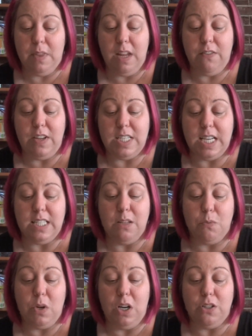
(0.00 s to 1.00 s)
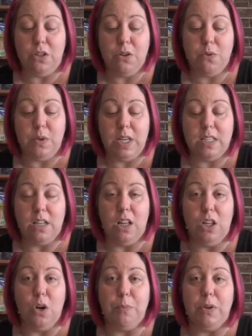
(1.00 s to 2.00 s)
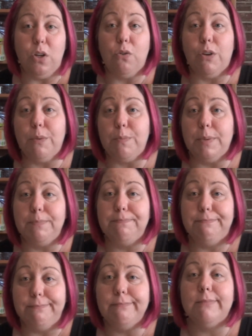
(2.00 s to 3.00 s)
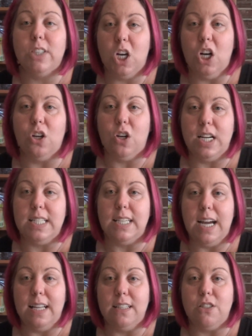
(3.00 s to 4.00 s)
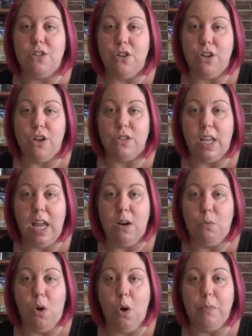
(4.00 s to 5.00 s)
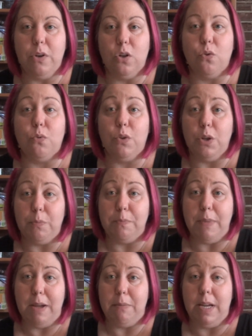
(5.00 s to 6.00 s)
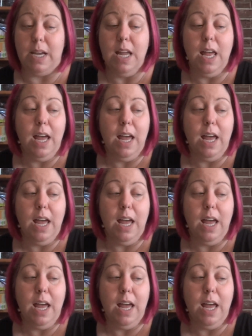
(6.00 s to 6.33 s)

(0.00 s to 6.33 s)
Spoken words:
if it doesn't, what I'll do is I'll open a group called Krazy Island Studios, and we'll open a group maybe.